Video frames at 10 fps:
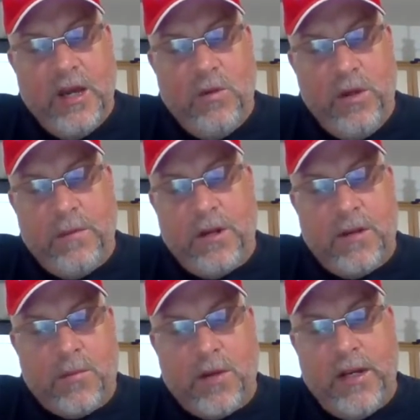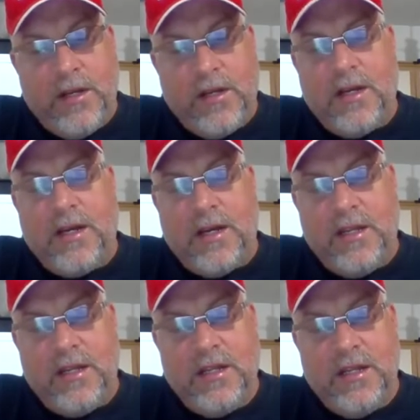we better pray to
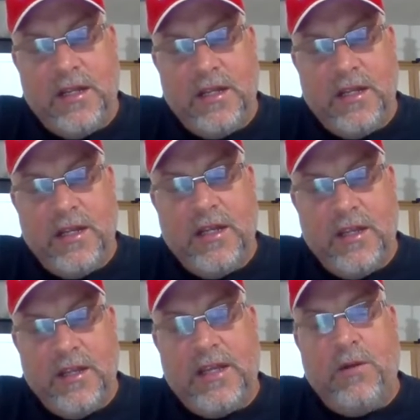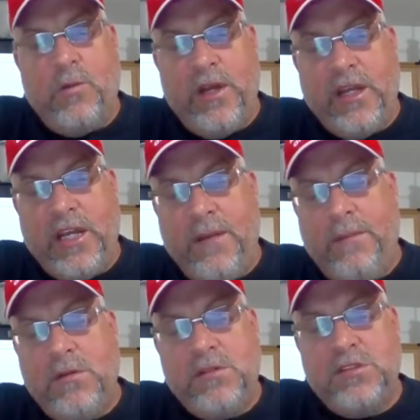God that we
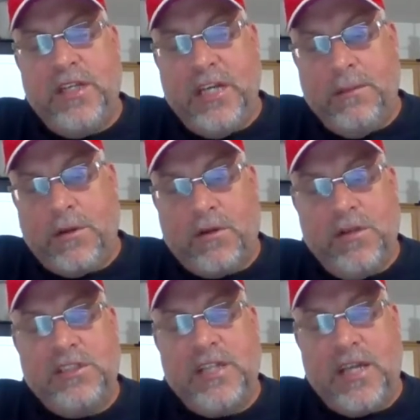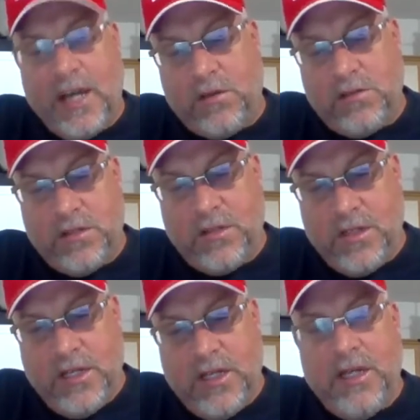keep those immigrants out.
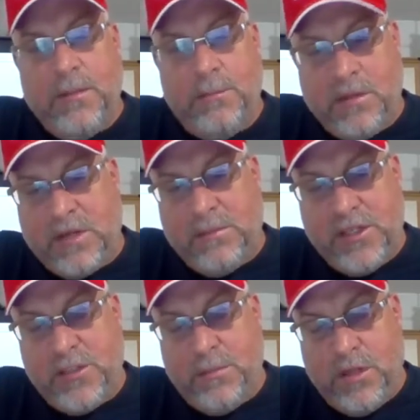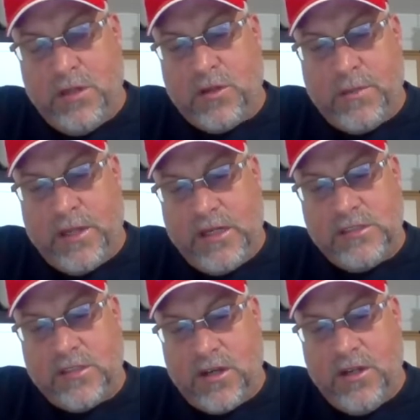Remember I mentioned political
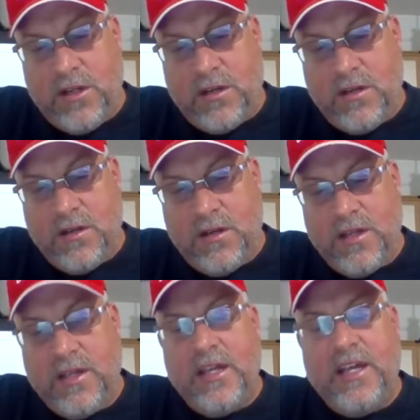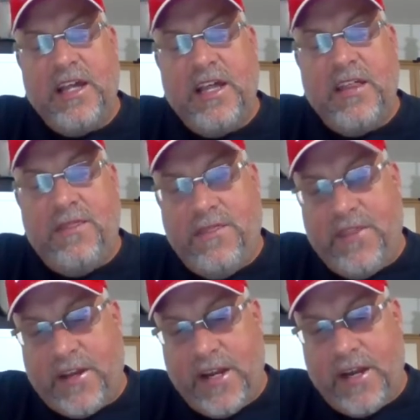pawns earlier?
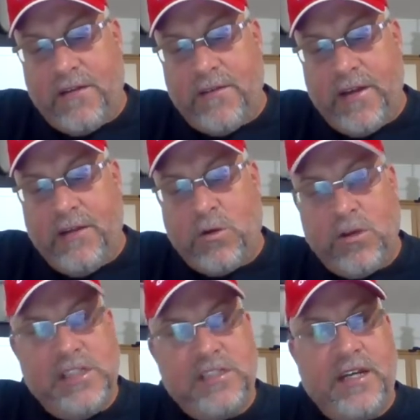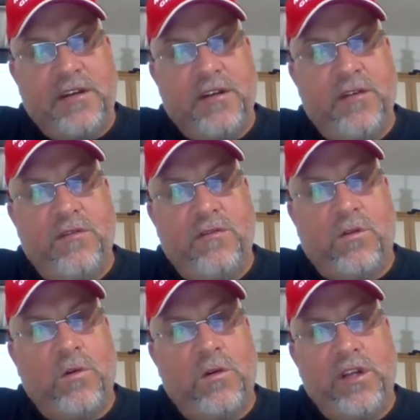The caravan were these like
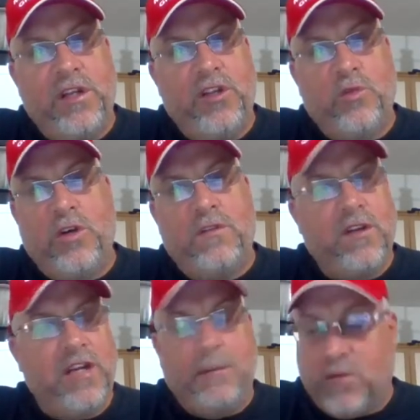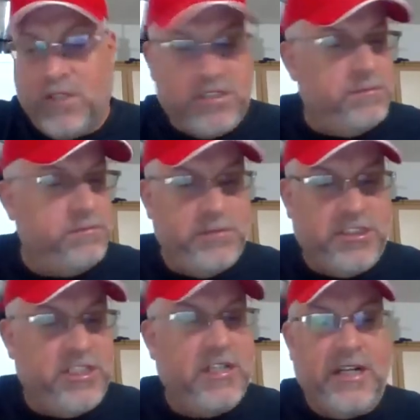1,400 immigrants, some
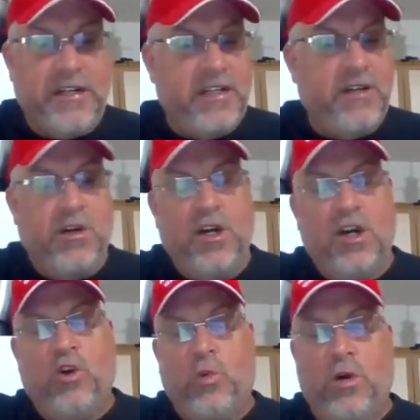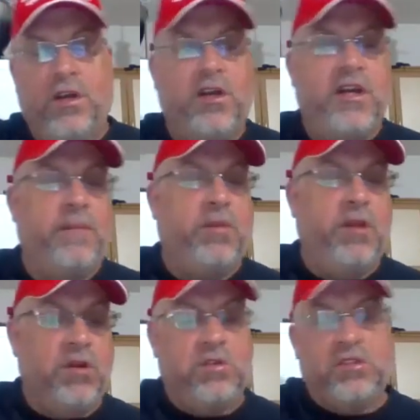shit like that, want to get
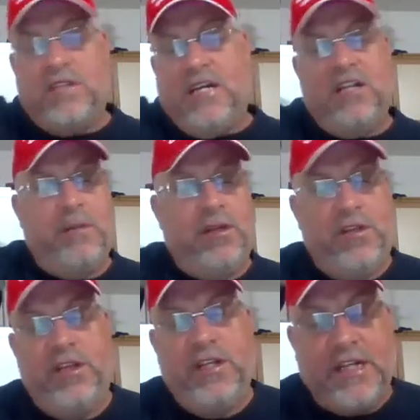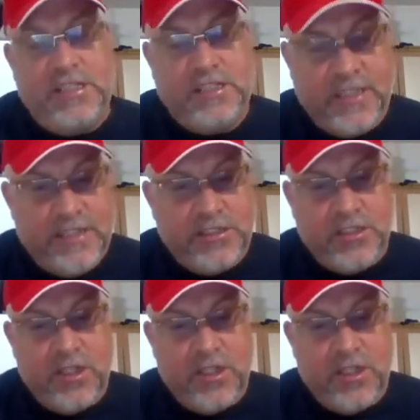political asylum into the United States,